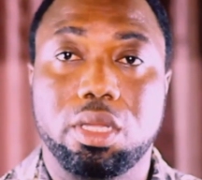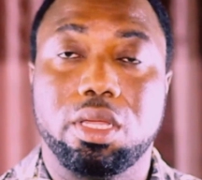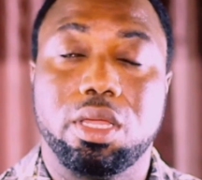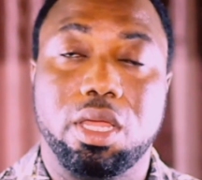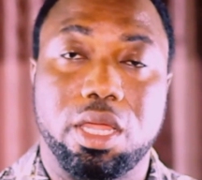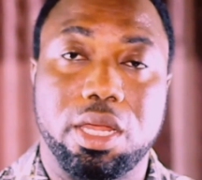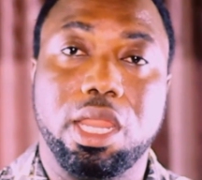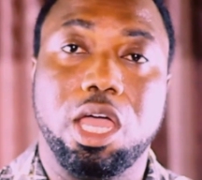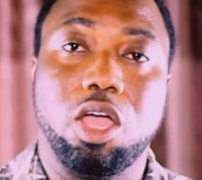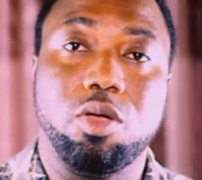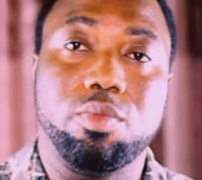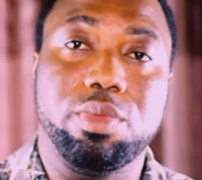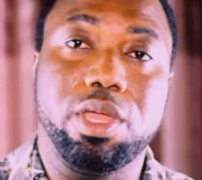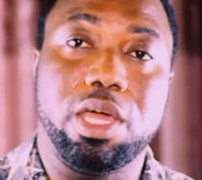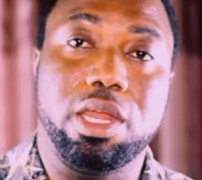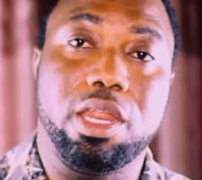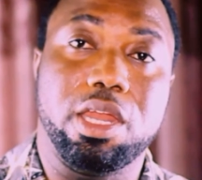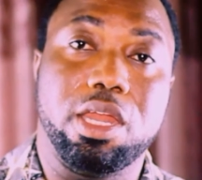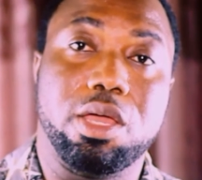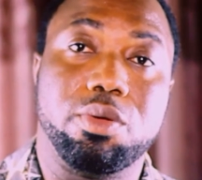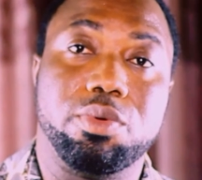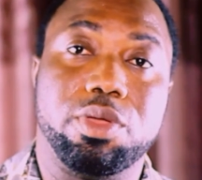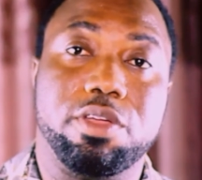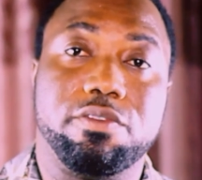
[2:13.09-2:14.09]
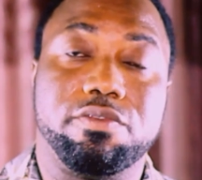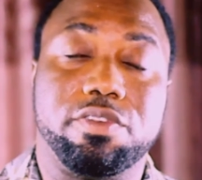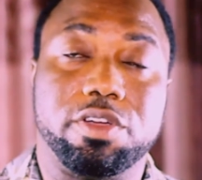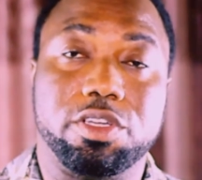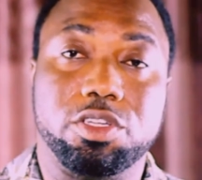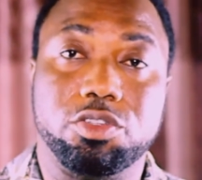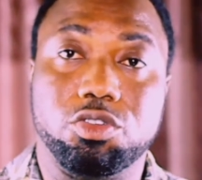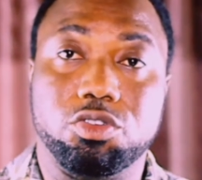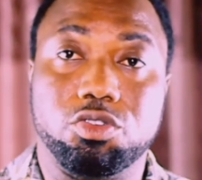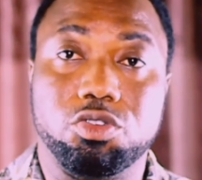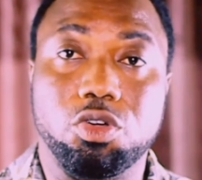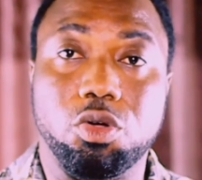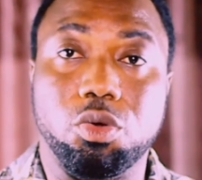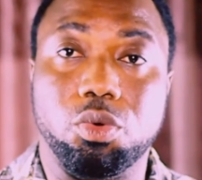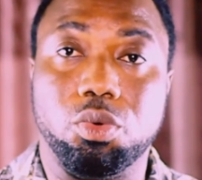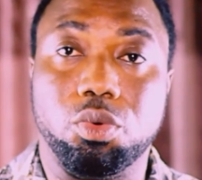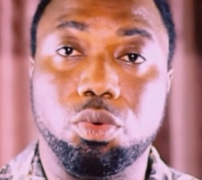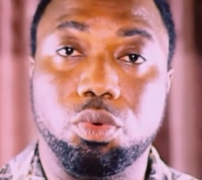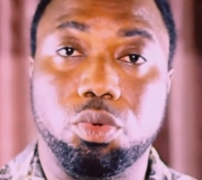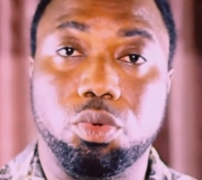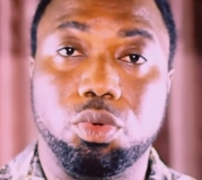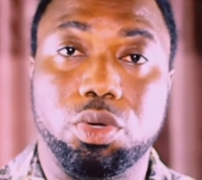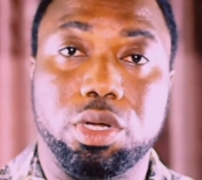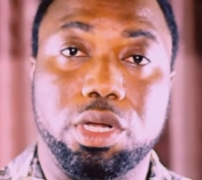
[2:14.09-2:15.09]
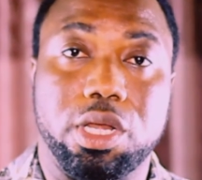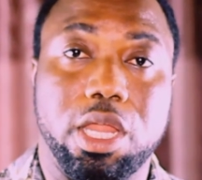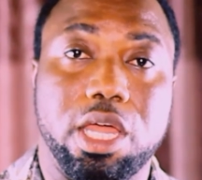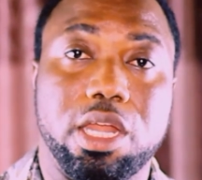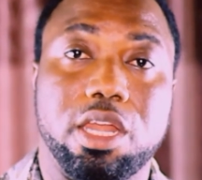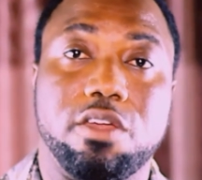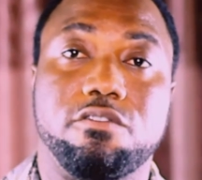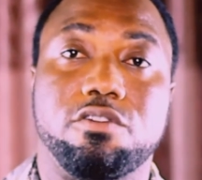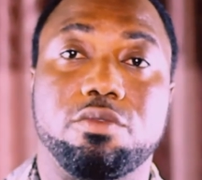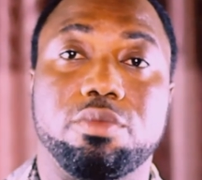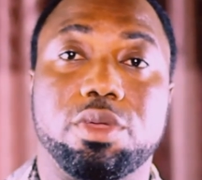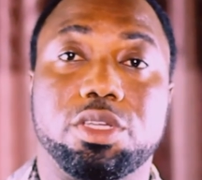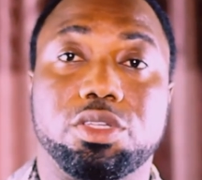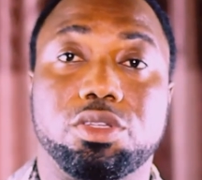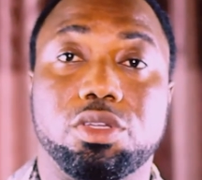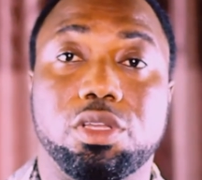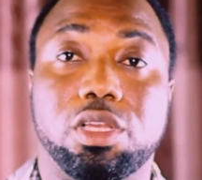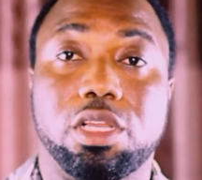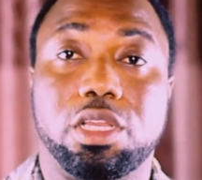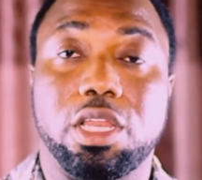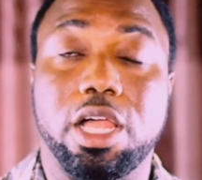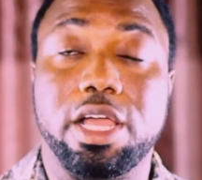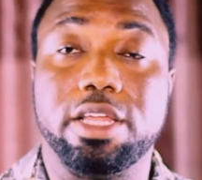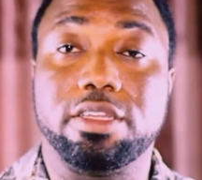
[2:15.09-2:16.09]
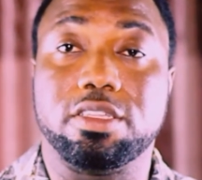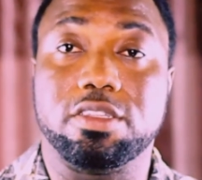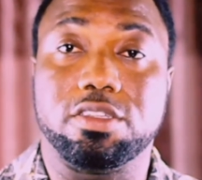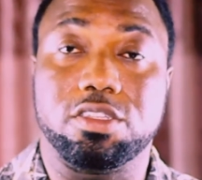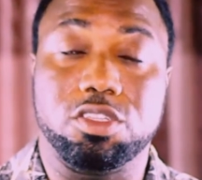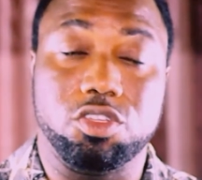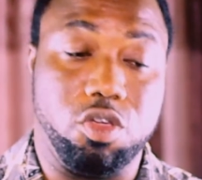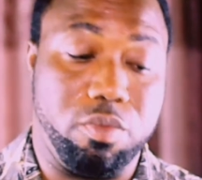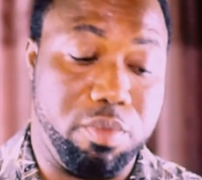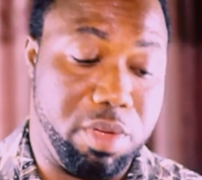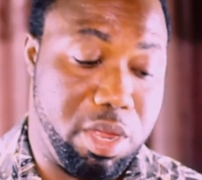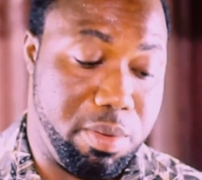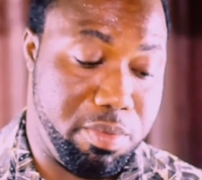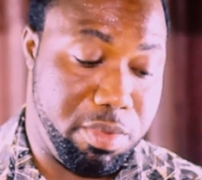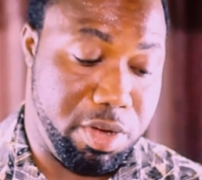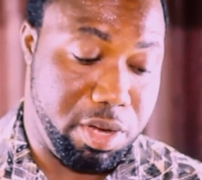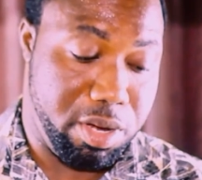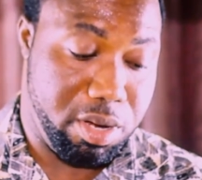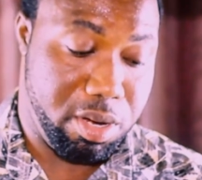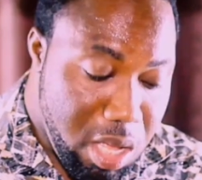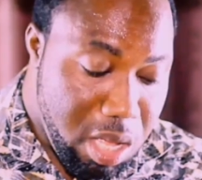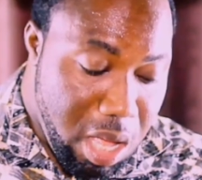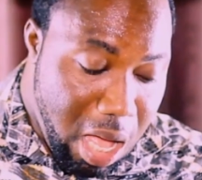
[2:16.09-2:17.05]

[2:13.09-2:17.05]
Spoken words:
And that will be another way for you to know that the information you learned is in your memory.